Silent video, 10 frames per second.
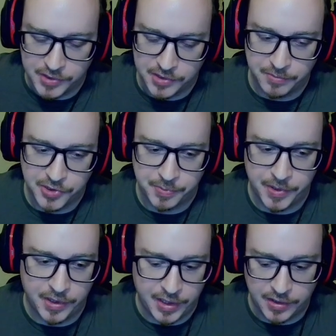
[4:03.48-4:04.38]
much
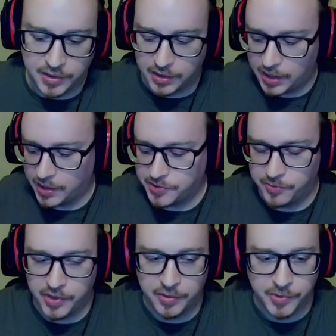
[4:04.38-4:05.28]
better hand than the last
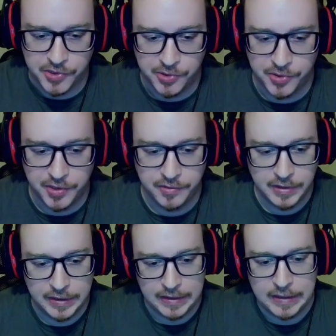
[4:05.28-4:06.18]
one. We're suited.
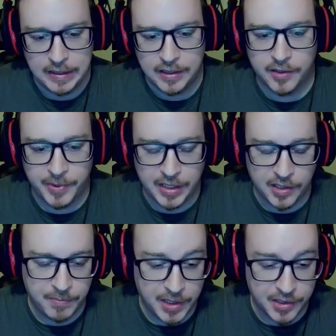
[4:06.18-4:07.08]
We can
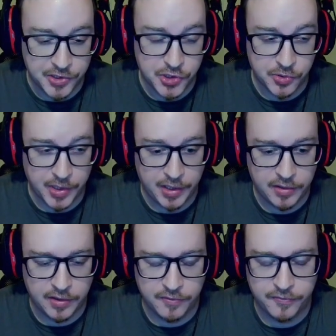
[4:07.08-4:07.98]
make a straight
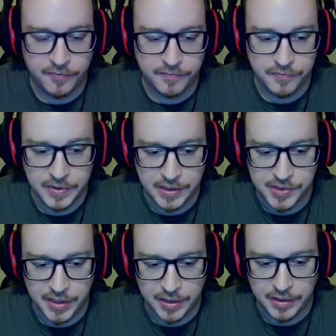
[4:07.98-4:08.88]
if a
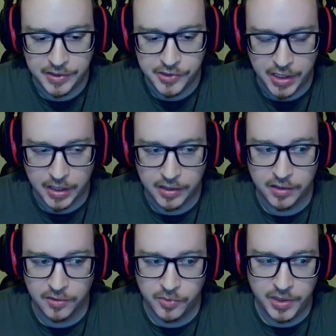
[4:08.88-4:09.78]
10, jack,
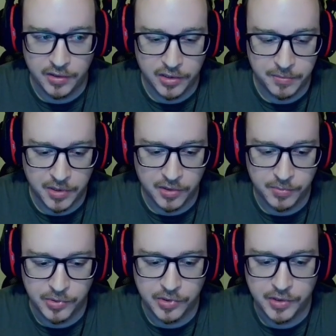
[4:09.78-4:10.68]
and queen come on the
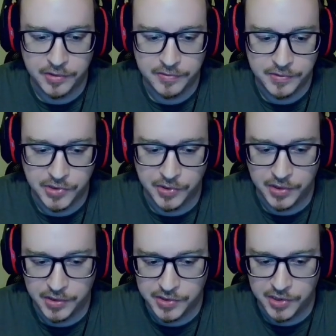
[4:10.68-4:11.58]
board. So there
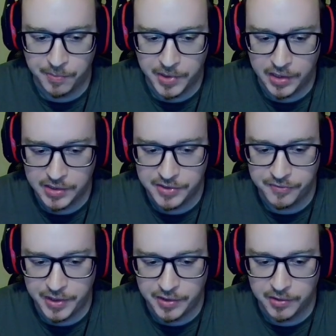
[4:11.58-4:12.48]
is some
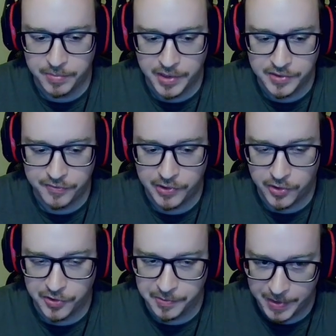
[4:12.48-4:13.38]
connectivity here, but it's very
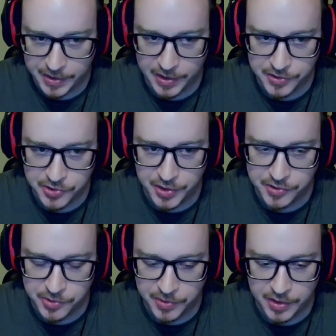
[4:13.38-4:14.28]
hard to make that straight.
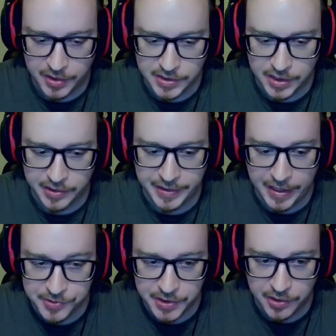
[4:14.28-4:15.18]
So we're not exactly
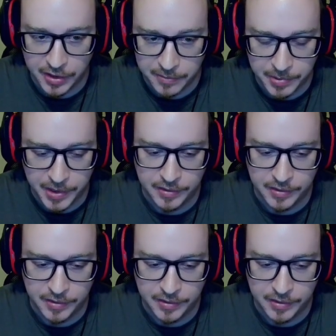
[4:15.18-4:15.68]
counting on it, but